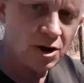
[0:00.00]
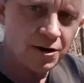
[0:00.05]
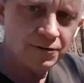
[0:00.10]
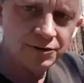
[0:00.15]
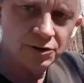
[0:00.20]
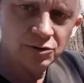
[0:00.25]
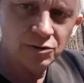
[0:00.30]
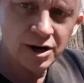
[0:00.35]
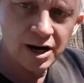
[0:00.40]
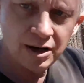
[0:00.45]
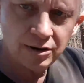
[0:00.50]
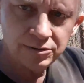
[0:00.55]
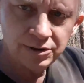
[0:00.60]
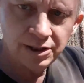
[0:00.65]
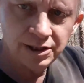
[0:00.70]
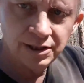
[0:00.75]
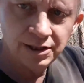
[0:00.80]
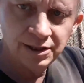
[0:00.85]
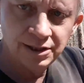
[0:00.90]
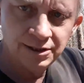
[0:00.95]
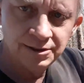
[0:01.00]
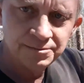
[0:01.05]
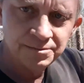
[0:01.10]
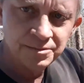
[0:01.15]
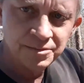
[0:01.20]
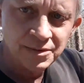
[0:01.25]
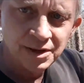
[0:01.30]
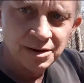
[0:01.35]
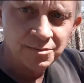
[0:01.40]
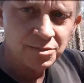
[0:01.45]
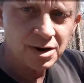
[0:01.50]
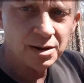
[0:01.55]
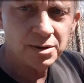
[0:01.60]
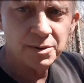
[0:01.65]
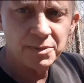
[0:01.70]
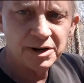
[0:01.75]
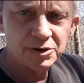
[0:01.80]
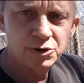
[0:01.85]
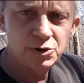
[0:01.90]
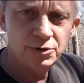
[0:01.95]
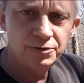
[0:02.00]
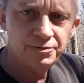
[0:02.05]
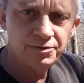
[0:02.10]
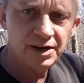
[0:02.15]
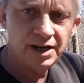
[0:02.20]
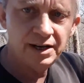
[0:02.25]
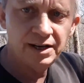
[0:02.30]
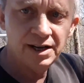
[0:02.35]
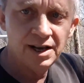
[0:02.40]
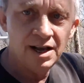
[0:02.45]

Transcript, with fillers: off the ground, probably about two feet.